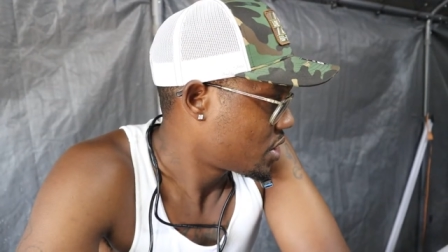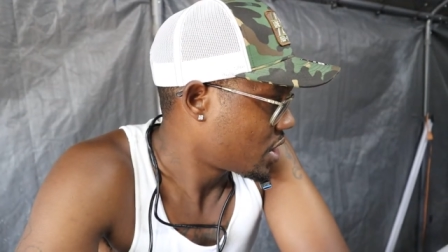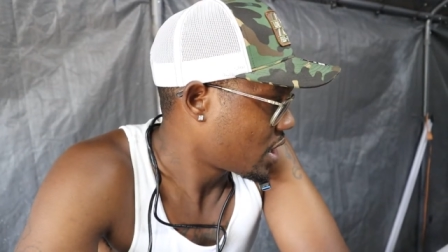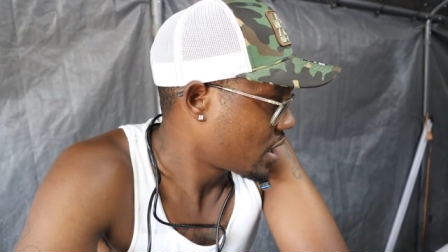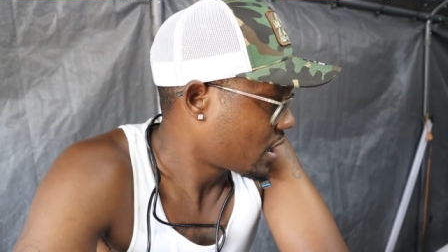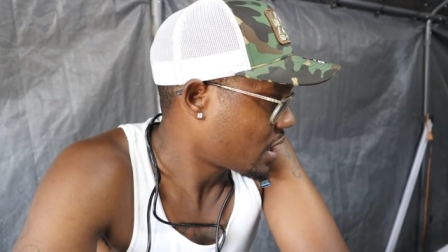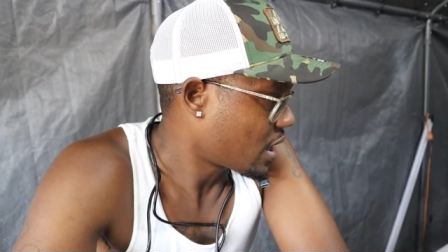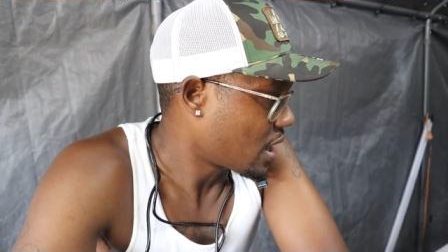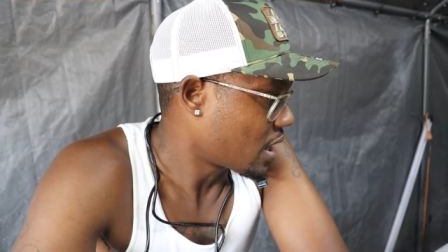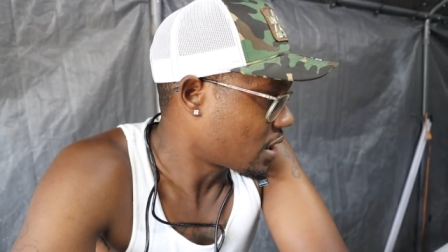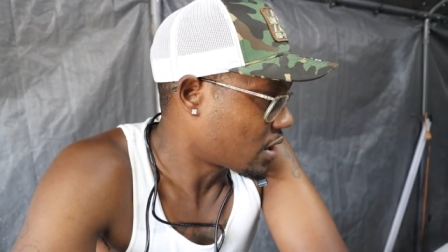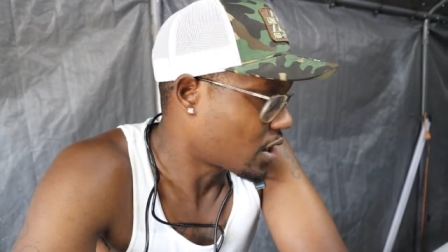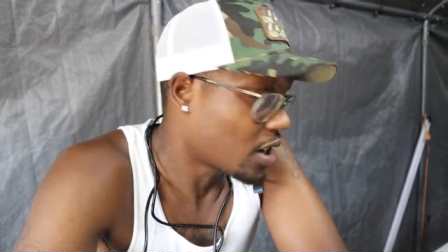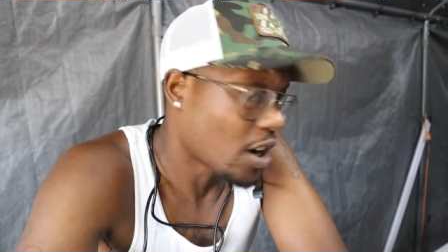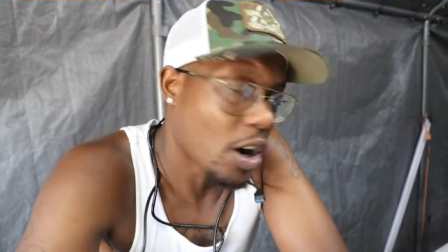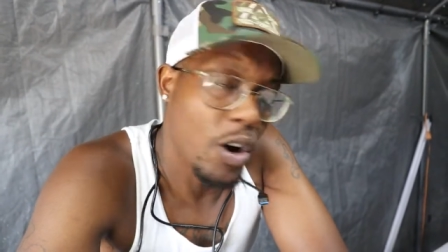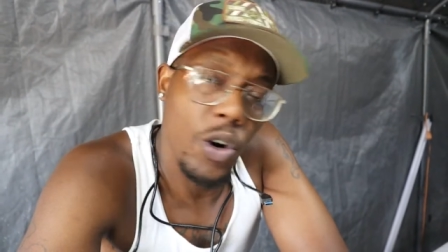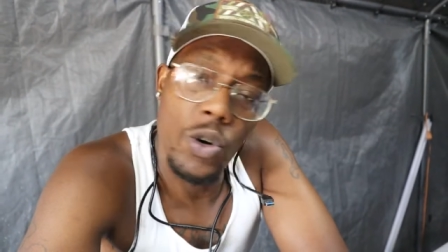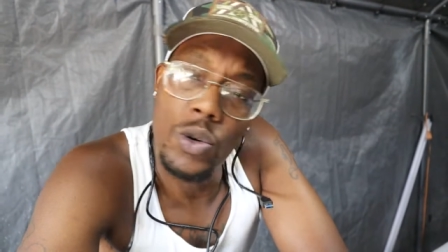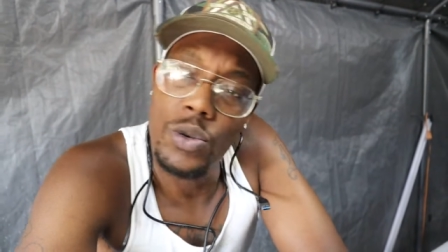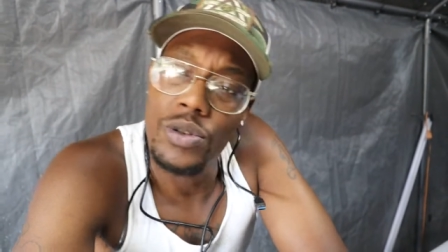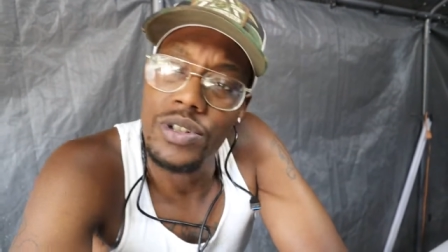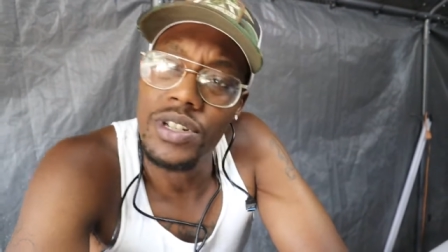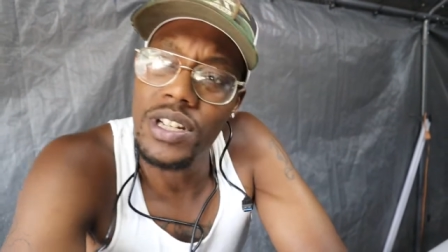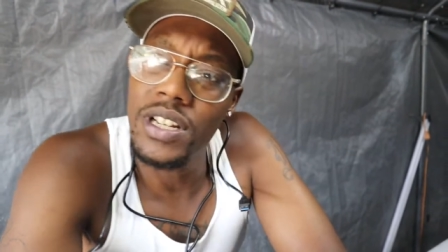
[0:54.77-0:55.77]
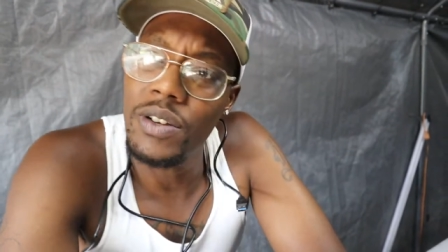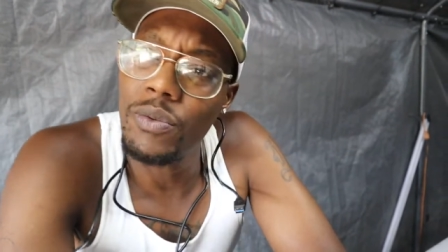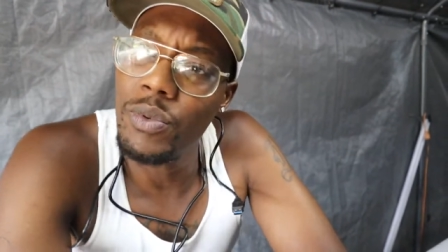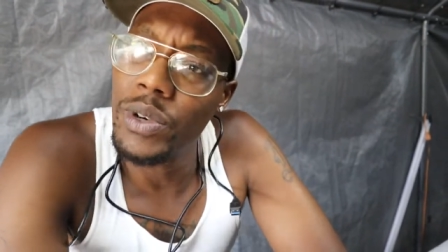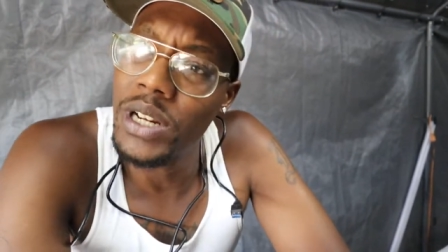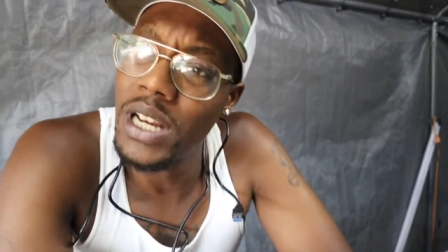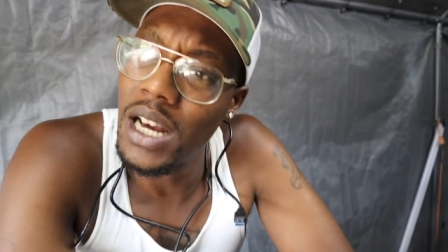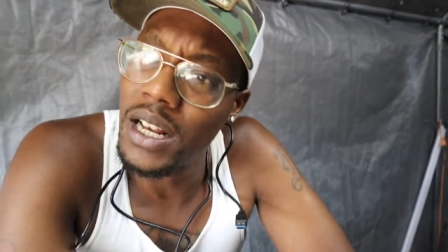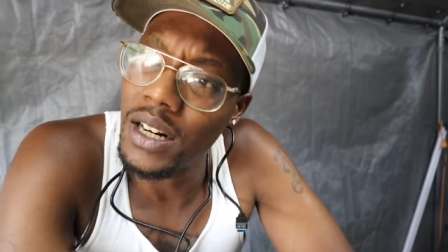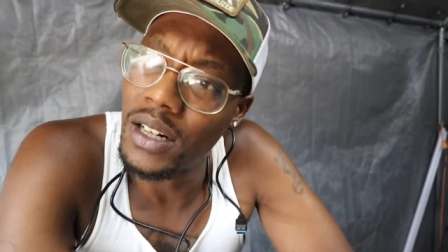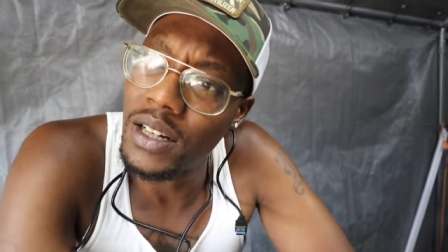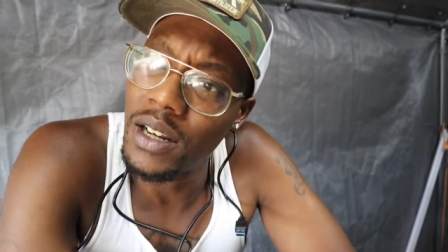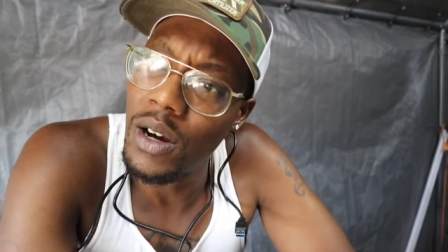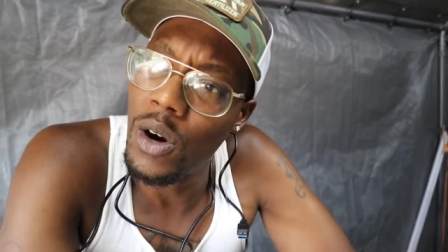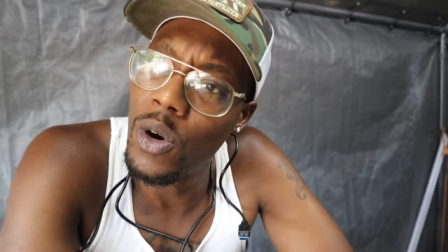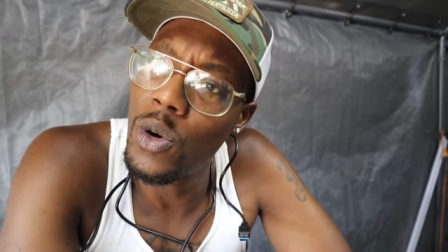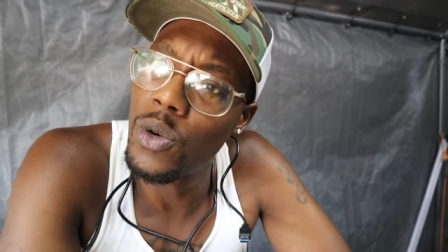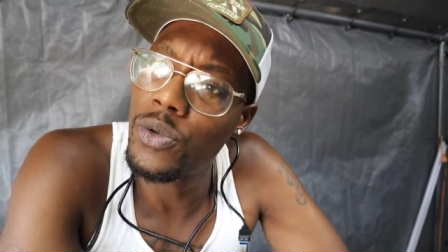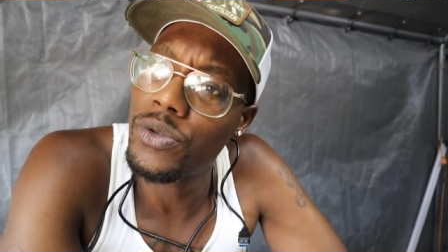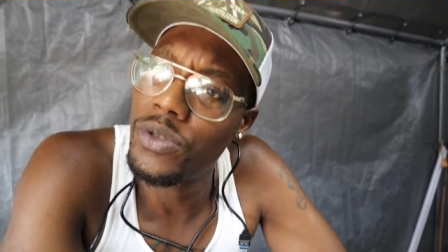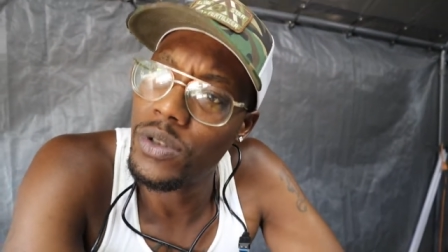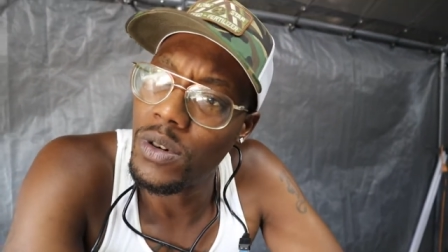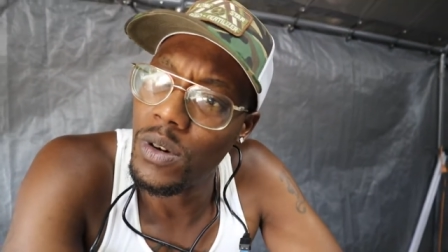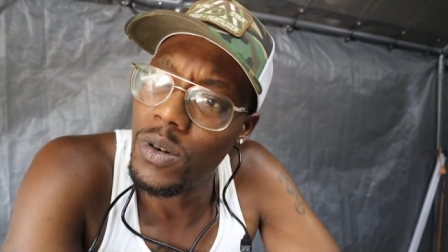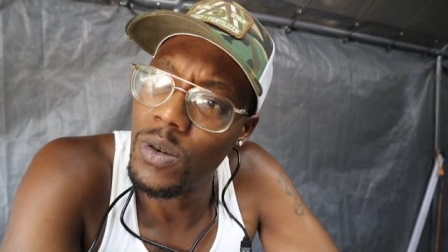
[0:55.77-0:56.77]
check our cold. See if we got a
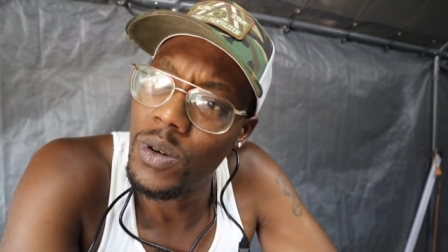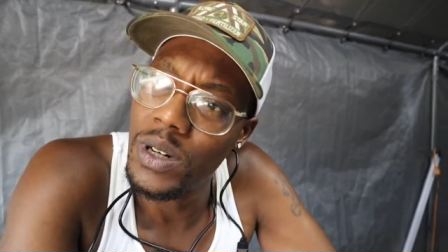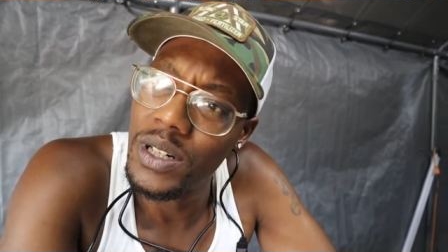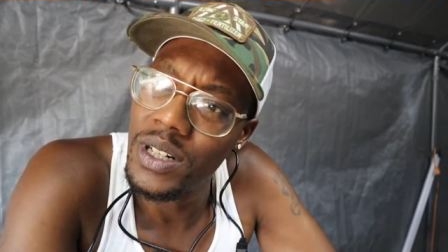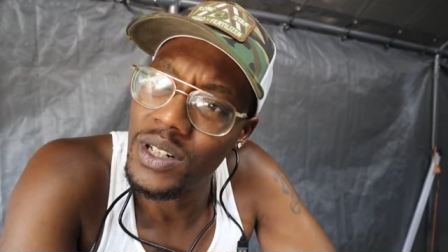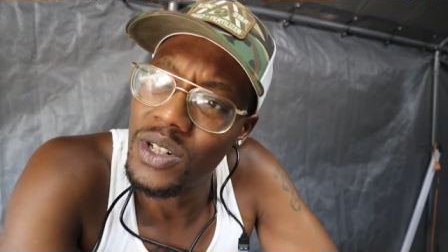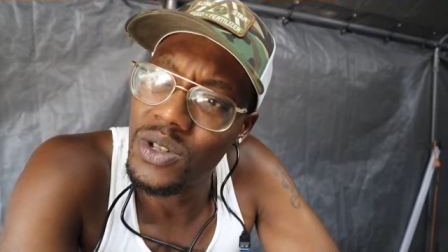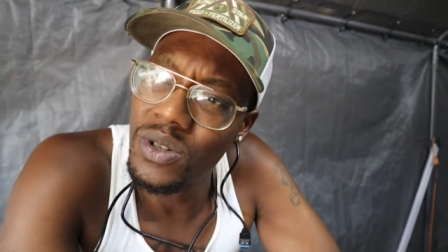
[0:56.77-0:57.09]
cold throwing.